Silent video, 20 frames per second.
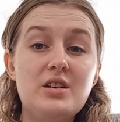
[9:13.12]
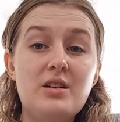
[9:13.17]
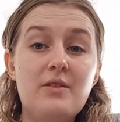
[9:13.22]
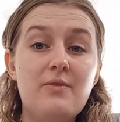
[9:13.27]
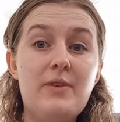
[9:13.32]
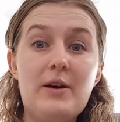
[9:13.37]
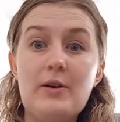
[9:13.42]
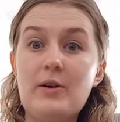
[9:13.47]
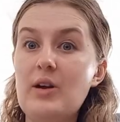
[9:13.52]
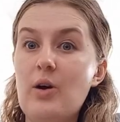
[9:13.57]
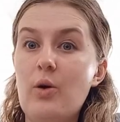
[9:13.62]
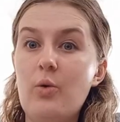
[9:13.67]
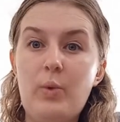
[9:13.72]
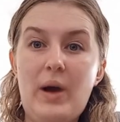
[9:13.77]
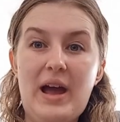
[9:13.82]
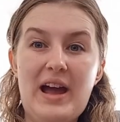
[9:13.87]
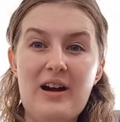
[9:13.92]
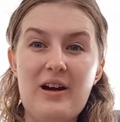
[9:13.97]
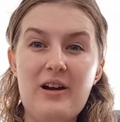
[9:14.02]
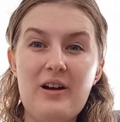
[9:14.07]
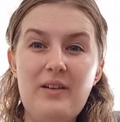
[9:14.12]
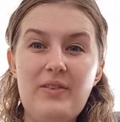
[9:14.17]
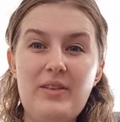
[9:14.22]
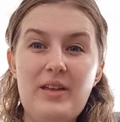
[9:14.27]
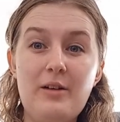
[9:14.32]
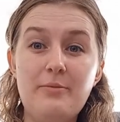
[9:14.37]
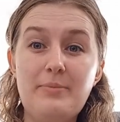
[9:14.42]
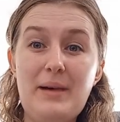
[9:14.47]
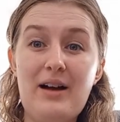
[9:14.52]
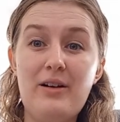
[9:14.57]
very aware
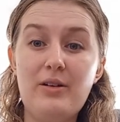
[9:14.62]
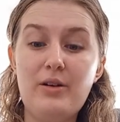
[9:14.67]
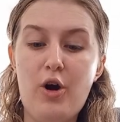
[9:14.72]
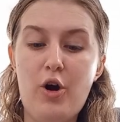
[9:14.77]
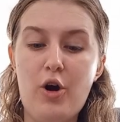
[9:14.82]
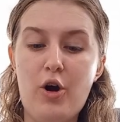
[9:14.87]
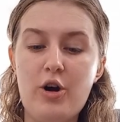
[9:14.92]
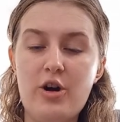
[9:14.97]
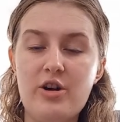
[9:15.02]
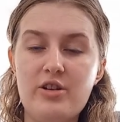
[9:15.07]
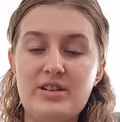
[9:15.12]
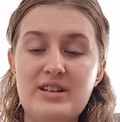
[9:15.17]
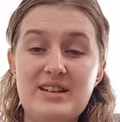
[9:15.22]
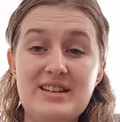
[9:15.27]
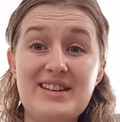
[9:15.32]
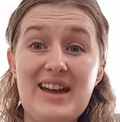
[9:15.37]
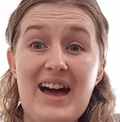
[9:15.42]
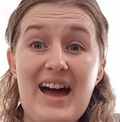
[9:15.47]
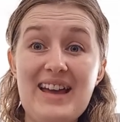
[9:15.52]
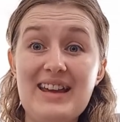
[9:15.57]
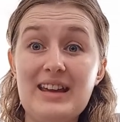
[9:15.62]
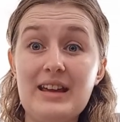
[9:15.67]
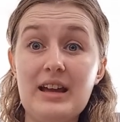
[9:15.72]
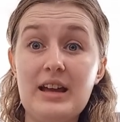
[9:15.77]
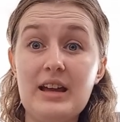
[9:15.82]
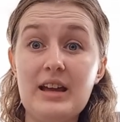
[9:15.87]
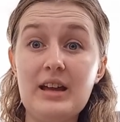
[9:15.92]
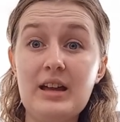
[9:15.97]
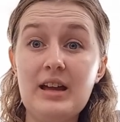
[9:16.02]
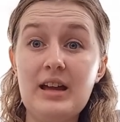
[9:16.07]
about her
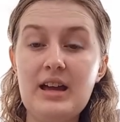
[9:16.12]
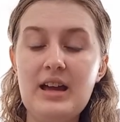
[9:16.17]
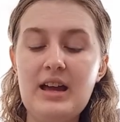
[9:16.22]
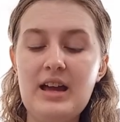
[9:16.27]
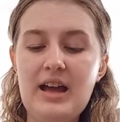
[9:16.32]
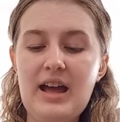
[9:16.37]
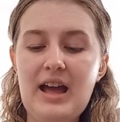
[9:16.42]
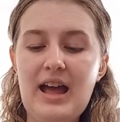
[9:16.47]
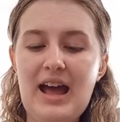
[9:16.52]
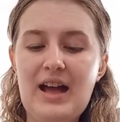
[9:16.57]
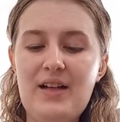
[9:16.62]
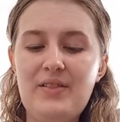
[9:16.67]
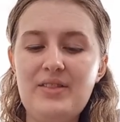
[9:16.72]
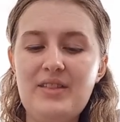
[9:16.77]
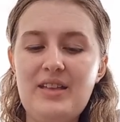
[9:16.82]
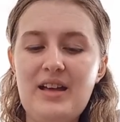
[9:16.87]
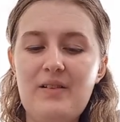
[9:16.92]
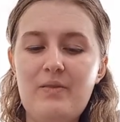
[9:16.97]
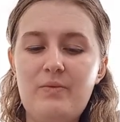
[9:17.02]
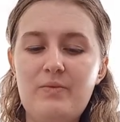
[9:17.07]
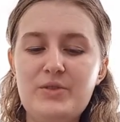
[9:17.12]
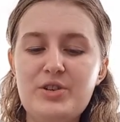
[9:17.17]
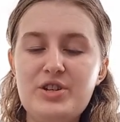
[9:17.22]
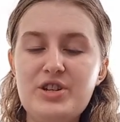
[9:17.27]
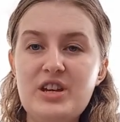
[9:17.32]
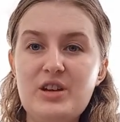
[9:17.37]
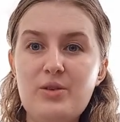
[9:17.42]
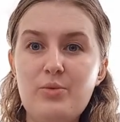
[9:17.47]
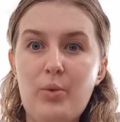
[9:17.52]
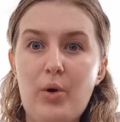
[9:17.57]
dying, and then
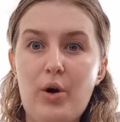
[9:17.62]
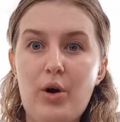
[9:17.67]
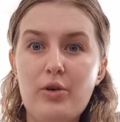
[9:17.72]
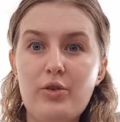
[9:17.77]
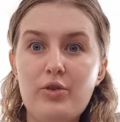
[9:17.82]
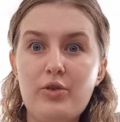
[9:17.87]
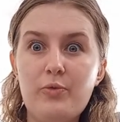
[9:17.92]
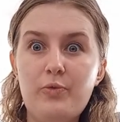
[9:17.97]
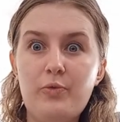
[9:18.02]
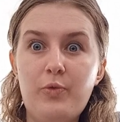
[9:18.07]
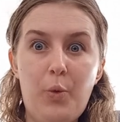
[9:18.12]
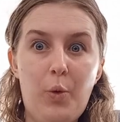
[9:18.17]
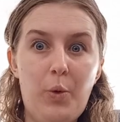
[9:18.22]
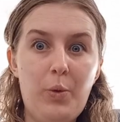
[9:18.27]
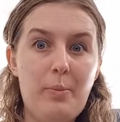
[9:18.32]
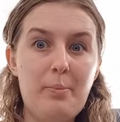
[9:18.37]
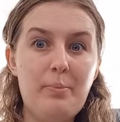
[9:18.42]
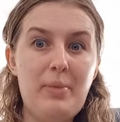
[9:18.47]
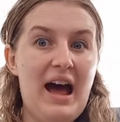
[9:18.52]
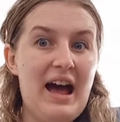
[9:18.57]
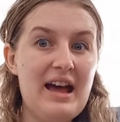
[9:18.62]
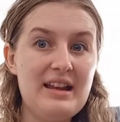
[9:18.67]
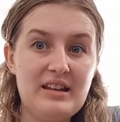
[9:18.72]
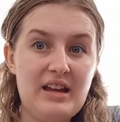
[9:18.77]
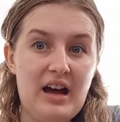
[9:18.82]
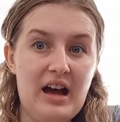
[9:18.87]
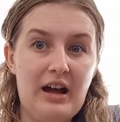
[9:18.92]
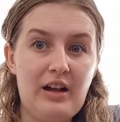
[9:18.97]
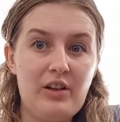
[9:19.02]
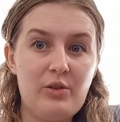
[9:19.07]
she works for the bad
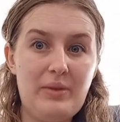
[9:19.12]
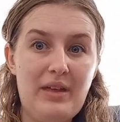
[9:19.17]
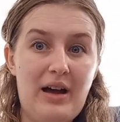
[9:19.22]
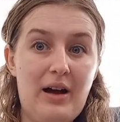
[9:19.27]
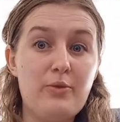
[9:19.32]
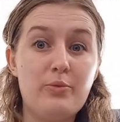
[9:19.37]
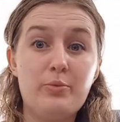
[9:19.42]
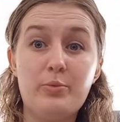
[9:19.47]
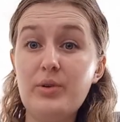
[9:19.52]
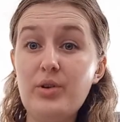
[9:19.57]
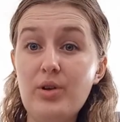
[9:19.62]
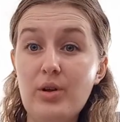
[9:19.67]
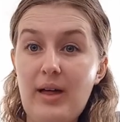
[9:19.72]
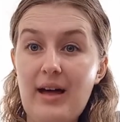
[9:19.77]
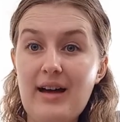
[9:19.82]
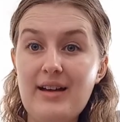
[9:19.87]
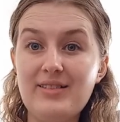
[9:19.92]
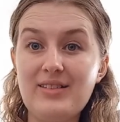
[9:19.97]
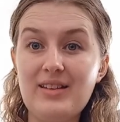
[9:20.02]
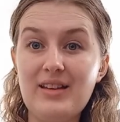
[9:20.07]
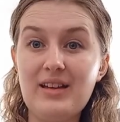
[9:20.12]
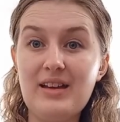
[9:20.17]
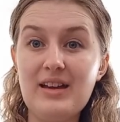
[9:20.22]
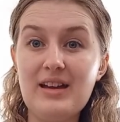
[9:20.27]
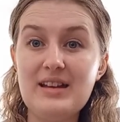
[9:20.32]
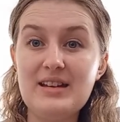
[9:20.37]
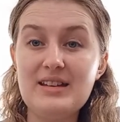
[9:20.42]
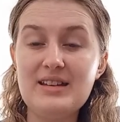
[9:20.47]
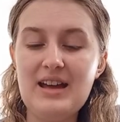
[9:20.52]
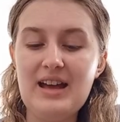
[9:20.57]
guys without realizing
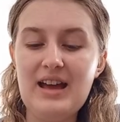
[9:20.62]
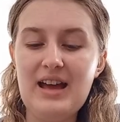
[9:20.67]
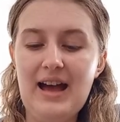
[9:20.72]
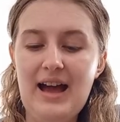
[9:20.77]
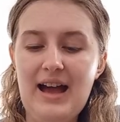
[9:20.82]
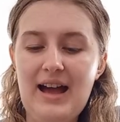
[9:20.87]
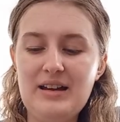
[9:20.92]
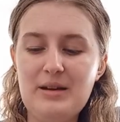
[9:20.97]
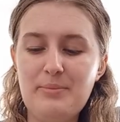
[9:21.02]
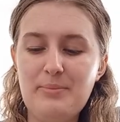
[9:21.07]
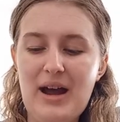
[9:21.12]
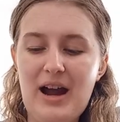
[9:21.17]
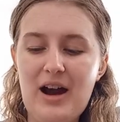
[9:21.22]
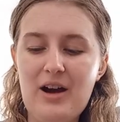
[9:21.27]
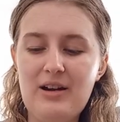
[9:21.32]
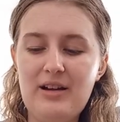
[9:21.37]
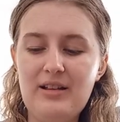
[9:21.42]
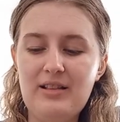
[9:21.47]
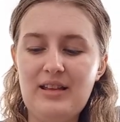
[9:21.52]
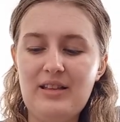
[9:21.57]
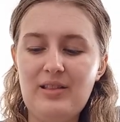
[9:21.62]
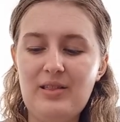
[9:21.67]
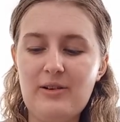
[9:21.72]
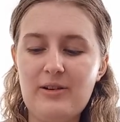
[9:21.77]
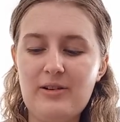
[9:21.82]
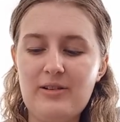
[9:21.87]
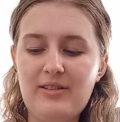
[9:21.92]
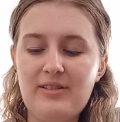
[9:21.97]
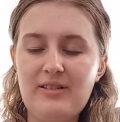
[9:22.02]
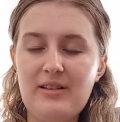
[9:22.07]
it, and apparently
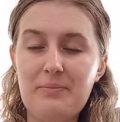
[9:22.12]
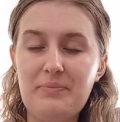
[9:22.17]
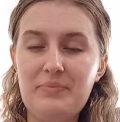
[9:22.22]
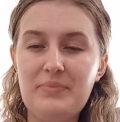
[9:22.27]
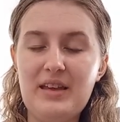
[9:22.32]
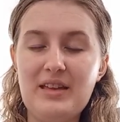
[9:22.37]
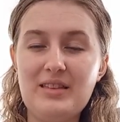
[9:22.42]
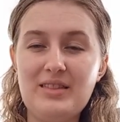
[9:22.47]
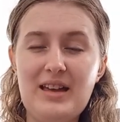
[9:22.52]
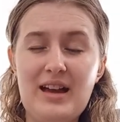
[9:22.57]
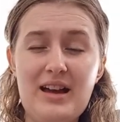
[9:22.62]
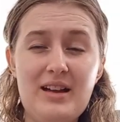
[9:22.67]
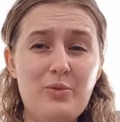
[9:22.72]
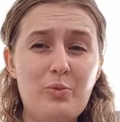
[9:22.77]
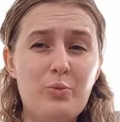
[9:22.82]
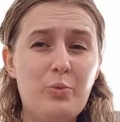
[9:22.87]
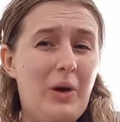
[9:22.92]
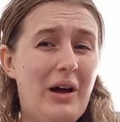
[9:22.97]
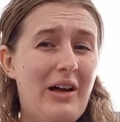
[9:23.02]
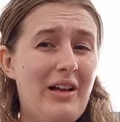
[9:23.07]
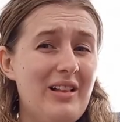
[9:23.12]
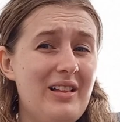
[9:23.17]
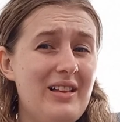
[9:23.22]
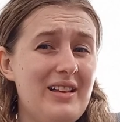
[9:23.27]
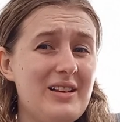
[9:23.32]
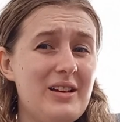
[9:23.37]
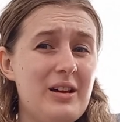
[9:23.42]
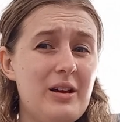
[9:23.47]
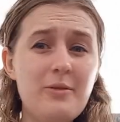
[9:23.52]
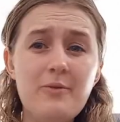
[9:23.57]
learns something that
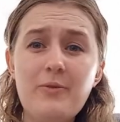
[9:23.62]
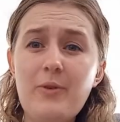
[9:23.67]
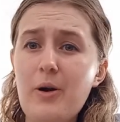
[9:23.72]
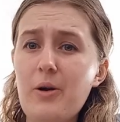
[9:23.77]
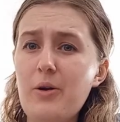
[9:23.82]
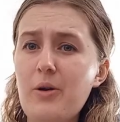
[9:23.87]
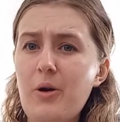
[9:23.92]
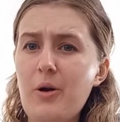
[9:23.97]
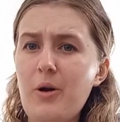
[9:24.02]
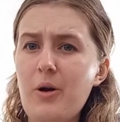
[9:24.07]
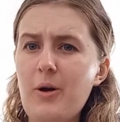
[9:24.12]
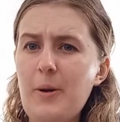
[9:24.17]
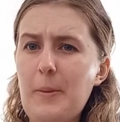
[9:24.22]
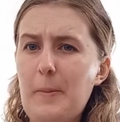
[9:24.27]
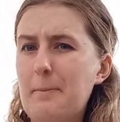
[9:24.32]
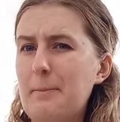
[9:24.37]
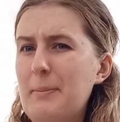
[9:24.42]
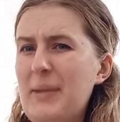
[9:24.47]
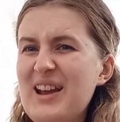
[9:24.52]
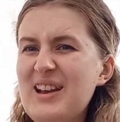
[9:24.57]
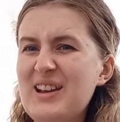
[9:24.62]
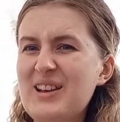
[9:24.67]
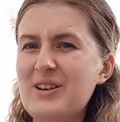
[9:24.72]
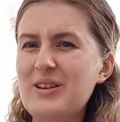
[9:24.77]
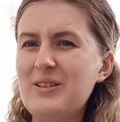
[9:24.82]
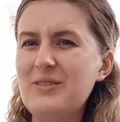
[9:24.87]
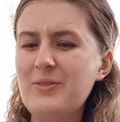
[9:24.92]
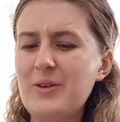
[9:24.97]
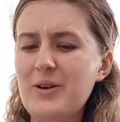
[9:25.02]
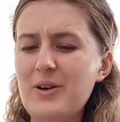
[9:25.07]
will convert her, might
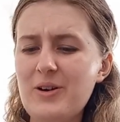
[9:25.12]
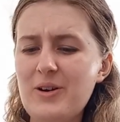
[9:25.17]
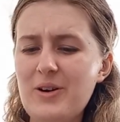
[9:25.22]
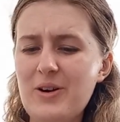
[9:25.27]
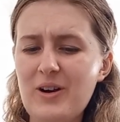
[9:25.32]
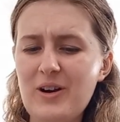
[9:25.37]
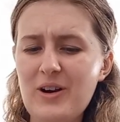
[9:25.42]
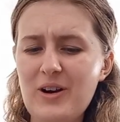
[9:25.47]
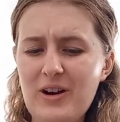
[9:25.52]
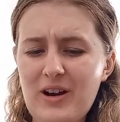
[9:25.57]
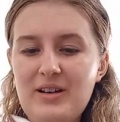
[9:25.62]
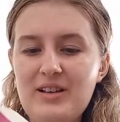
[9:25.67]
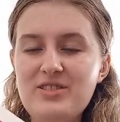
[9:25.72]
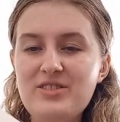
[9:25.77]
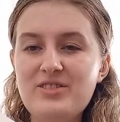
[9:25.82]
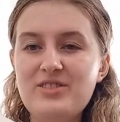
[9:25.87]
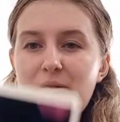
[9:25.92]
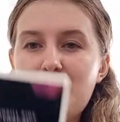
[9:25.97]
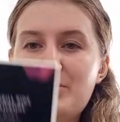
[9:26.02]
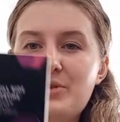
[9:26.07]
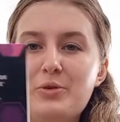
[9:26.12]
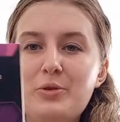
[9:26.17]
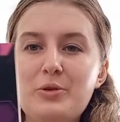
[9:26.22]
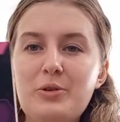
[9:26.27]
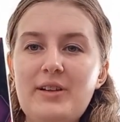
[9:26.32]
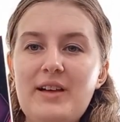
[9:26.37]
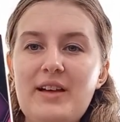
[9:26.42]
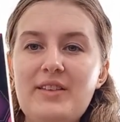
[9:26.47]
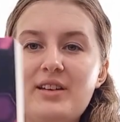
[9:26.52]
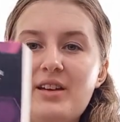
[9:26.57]
convert her. It just seemed
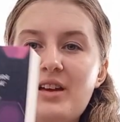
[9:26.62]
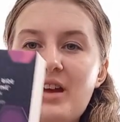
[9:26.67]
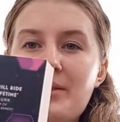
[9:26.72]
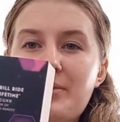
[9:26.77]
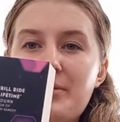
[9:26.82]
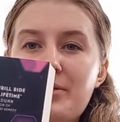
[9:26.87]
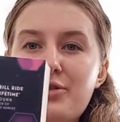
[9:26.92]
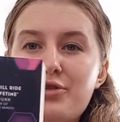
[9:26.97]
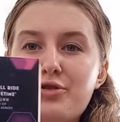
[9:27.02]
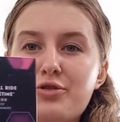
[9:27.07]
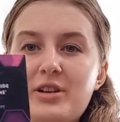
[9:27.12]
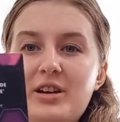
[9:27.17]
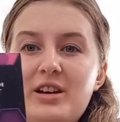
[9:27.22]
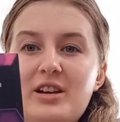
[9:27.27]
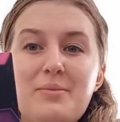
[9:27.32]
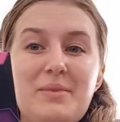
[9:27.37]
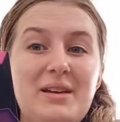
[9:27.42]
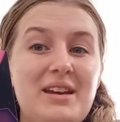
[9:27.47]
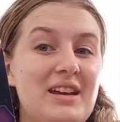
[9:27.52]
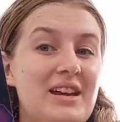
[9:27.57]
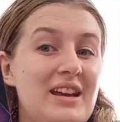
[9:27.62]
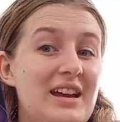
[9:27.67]
cool, and the cover intrigued me.